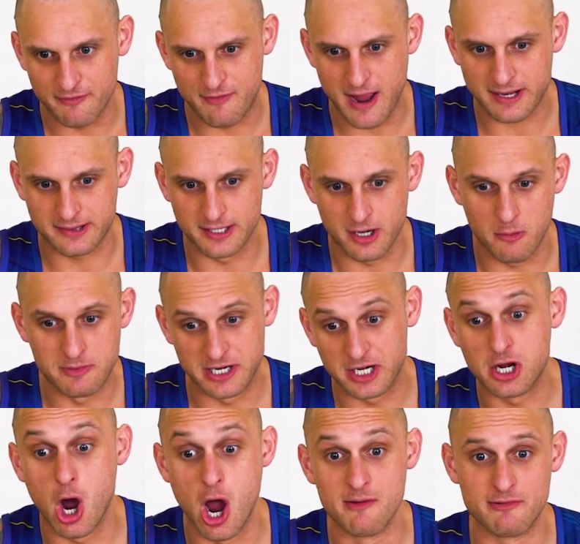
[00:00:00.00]
fact that I'm going to
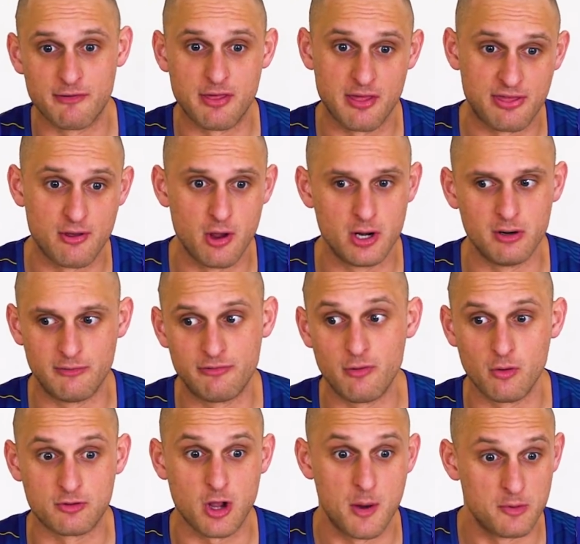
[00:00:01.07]
go over for the third or
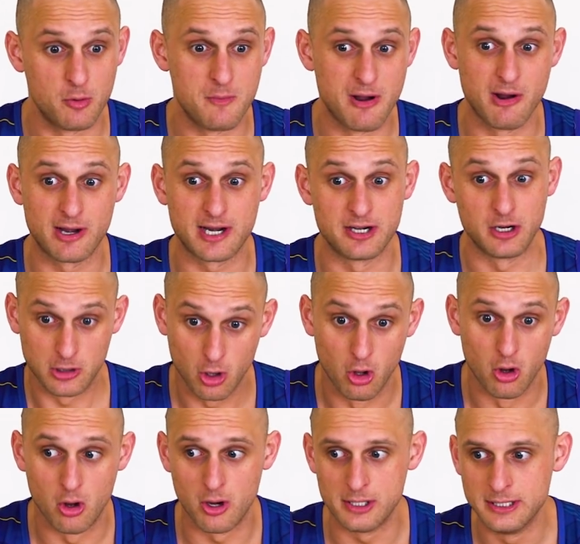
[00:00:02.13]
fourth time to America to
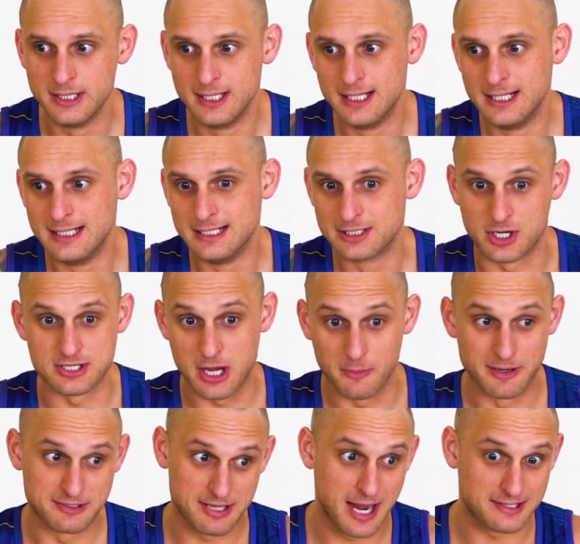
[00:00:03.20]
learn, because I'm
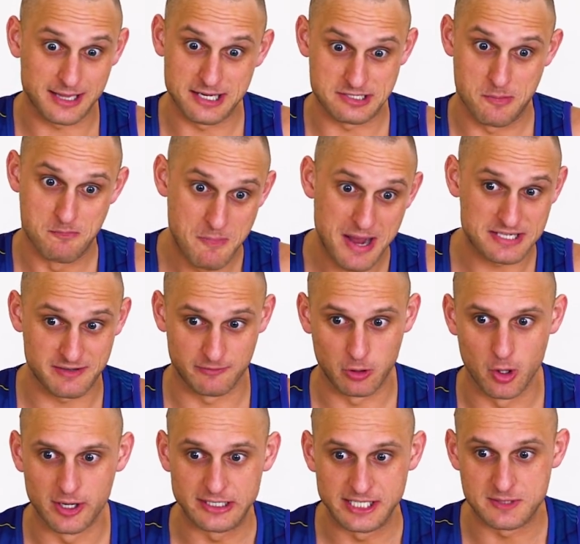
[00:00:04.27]
going to take that as a massive
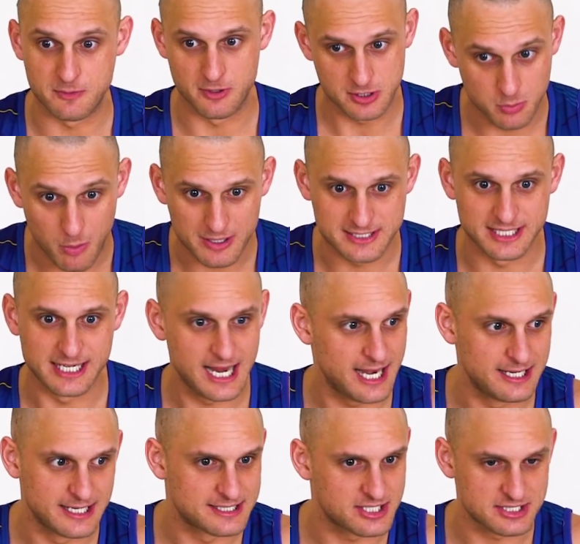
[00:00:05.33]
learning experience once
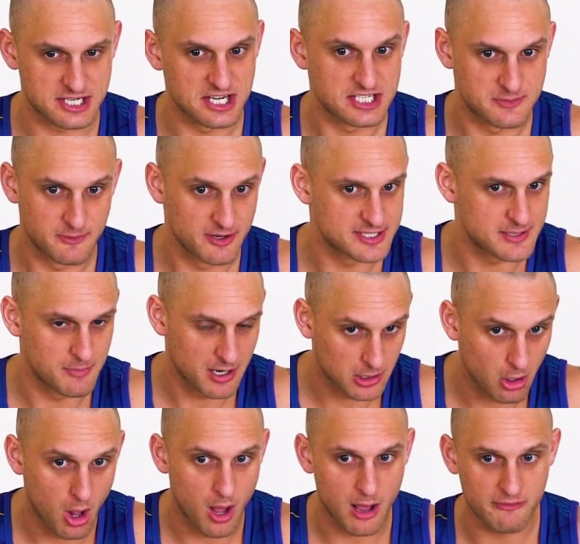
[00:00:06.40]
again. It's just an experience in my
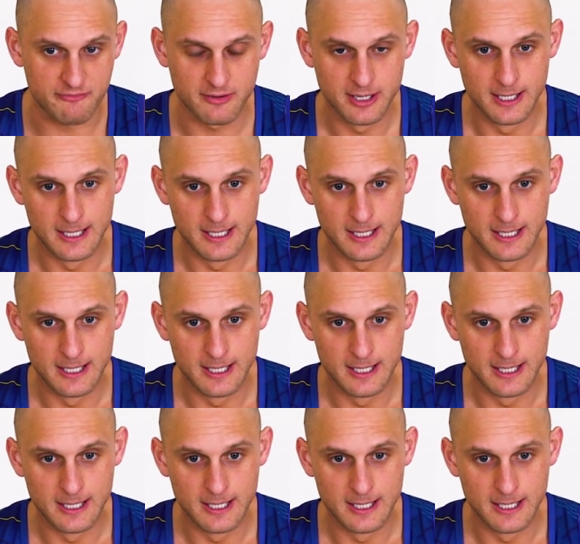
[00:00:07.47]
life.